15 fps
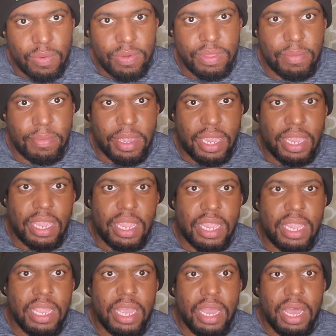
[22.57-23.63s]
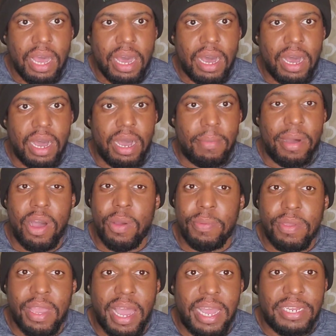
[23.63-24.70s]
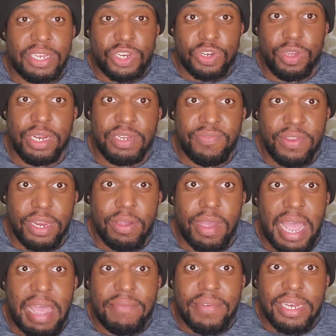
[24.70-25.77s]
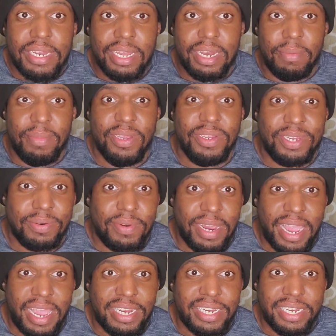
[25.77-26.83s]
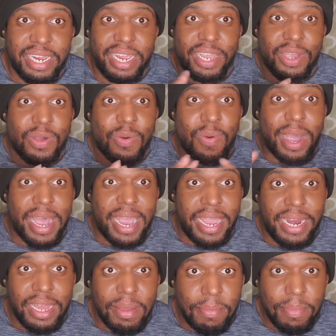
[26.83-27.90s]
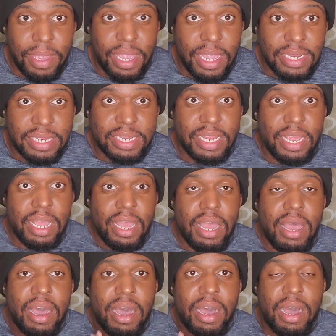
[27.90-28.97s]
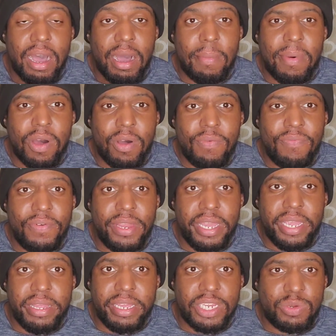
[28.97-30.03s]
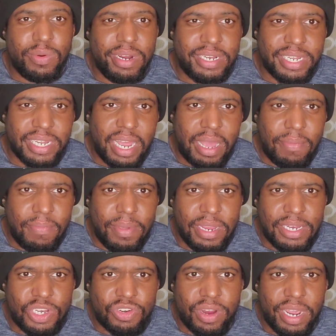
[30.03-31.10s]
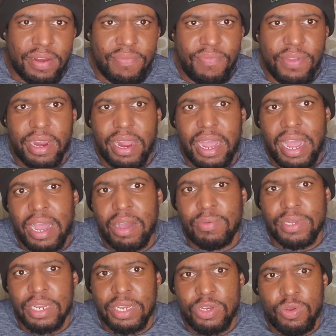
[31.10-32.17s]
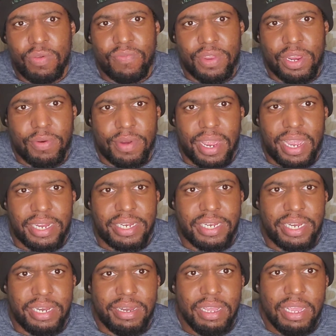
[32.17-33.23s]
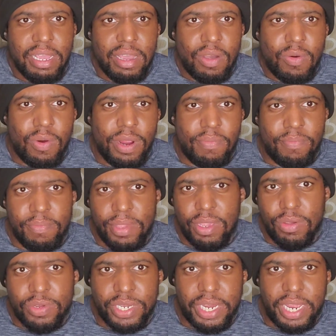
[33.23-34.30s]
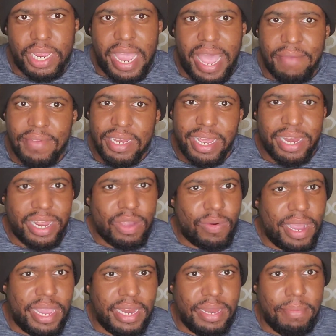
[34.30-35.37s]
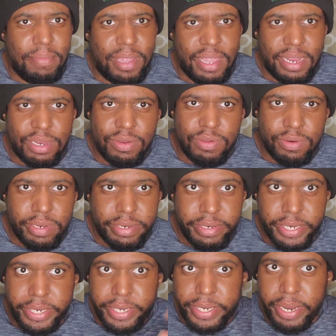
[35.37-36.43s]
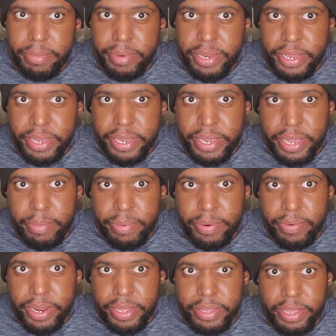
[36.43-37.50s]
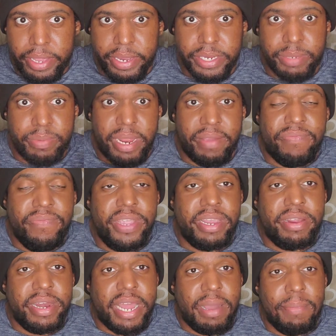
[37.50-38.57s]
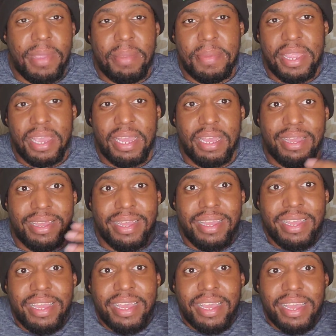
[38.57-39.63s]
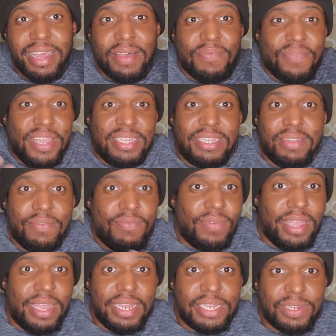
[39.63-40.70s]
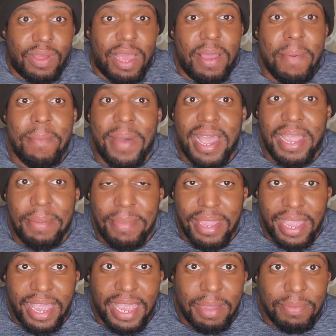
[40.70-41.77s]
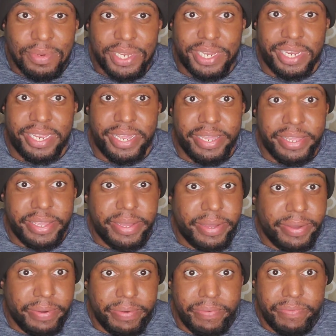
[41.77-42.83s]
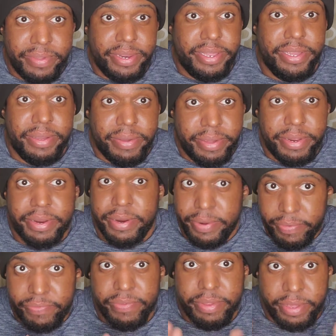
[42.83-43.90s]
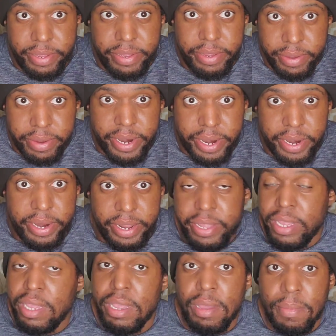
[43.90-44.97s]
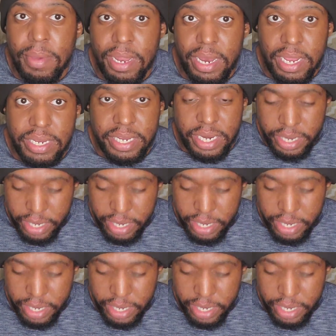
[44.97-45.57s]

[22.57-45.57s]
with me. Hope you guys enjoy this video. I haven't done a music reaction in quite a bit. Hopefully this works out. I've been trying to figure out how I was going to do a video reaction or music. I haven't done it quite in a bit due to some of the copyright things, but I figured out maybe a effective way, so I might be able to get the whole video on here, hopefully. All right, but let's get